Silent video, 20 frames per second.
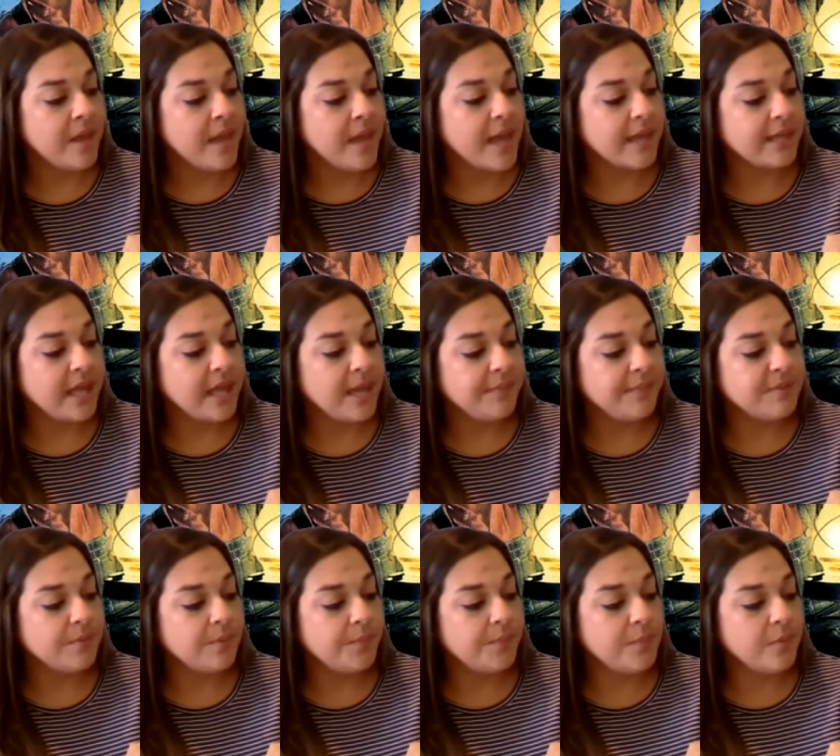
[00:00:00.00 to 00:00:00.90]
I came
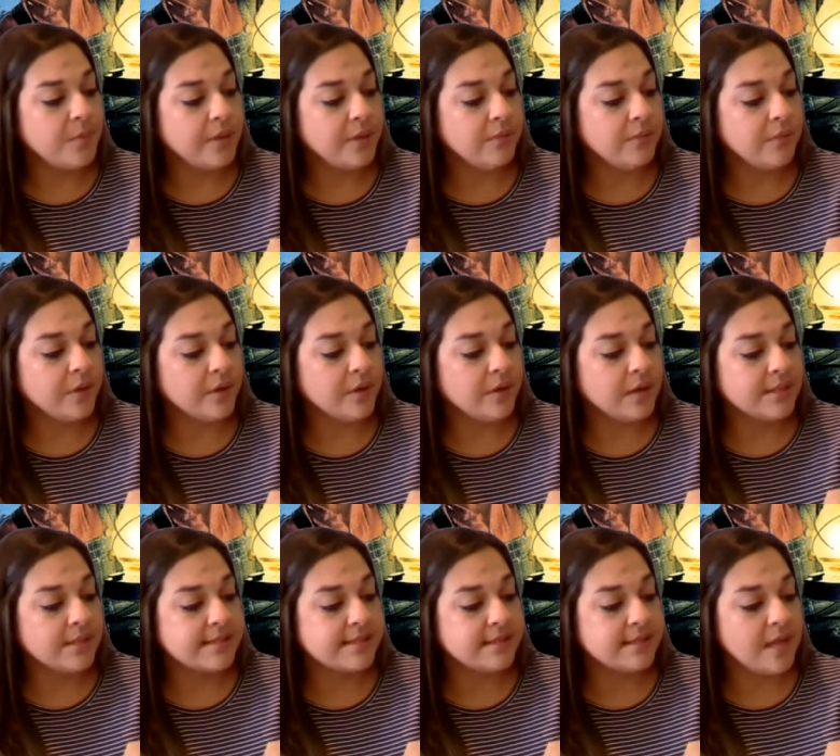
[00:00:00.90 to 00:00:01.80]
to a point where a
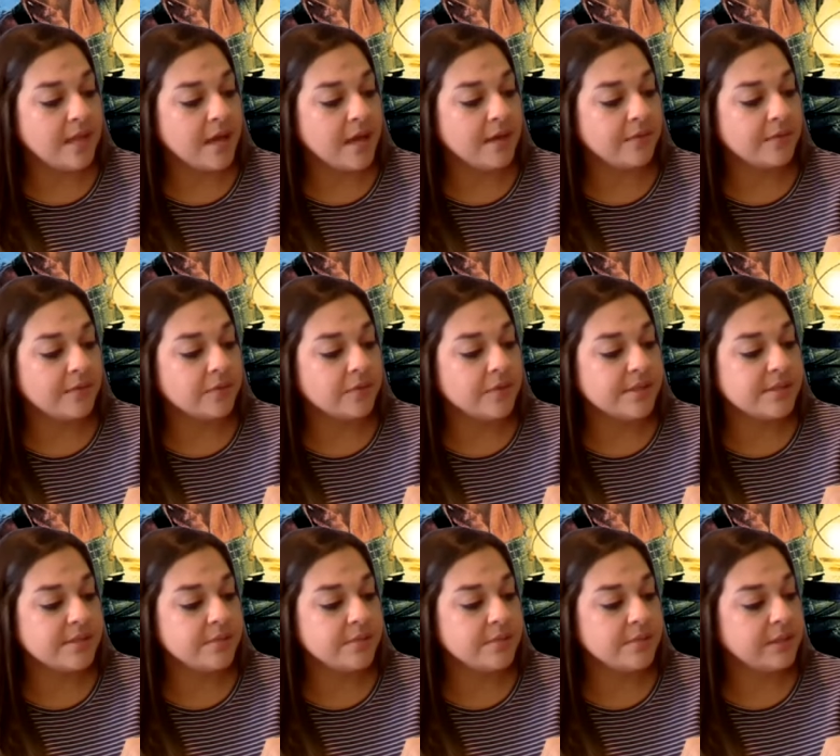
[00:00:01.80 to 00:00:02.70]
slot of
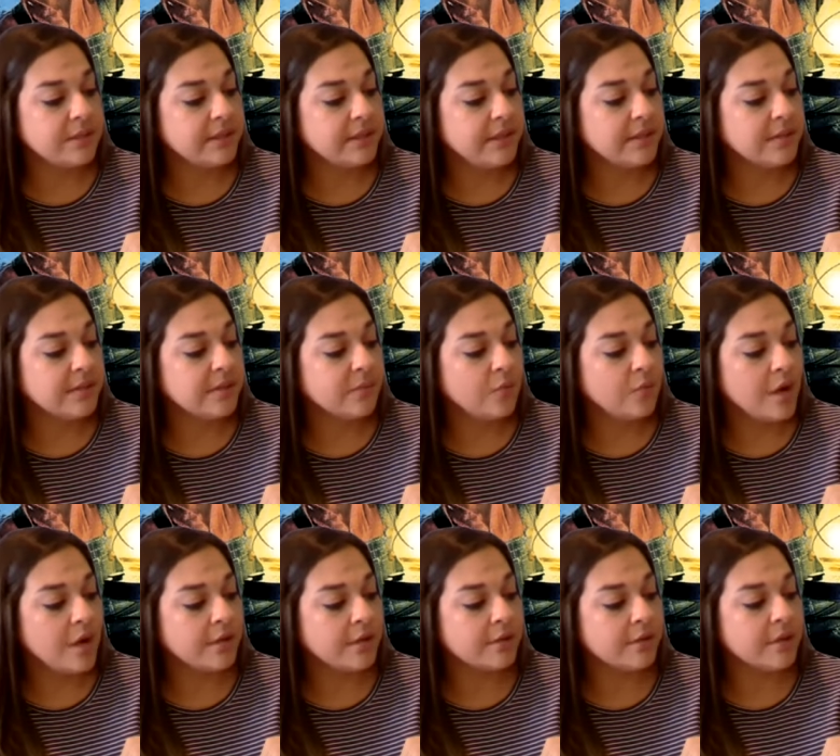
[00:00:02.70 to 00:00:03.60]
crystal clear
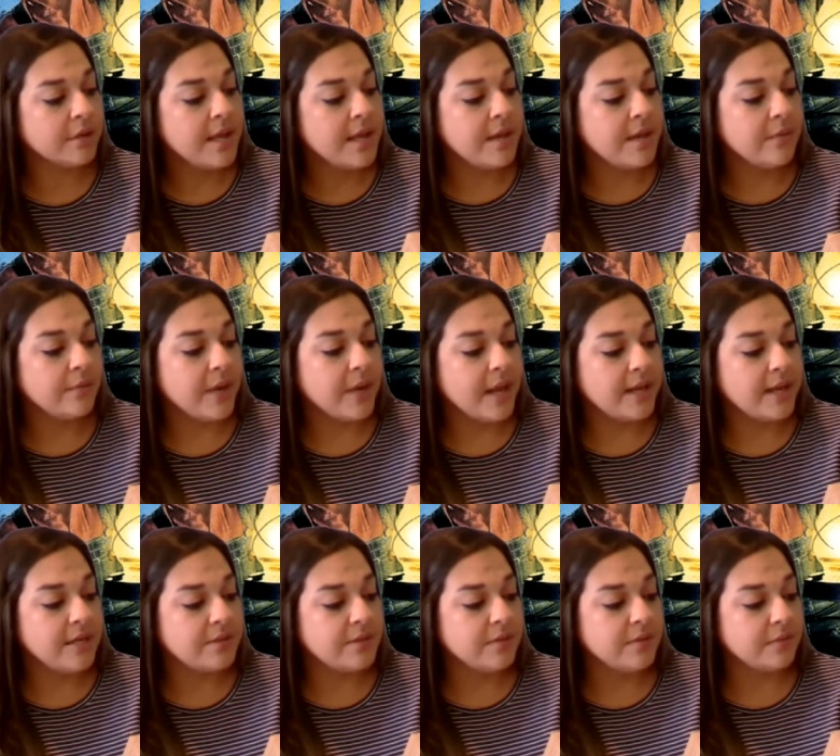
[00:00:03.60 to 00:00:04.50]
water ran
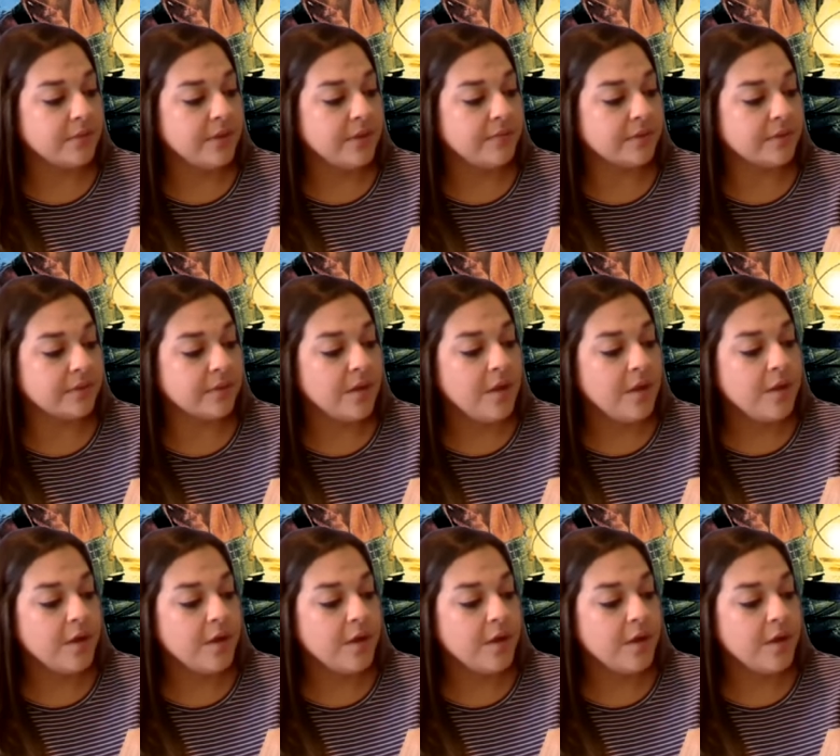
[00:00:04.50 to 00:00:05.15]
into the river.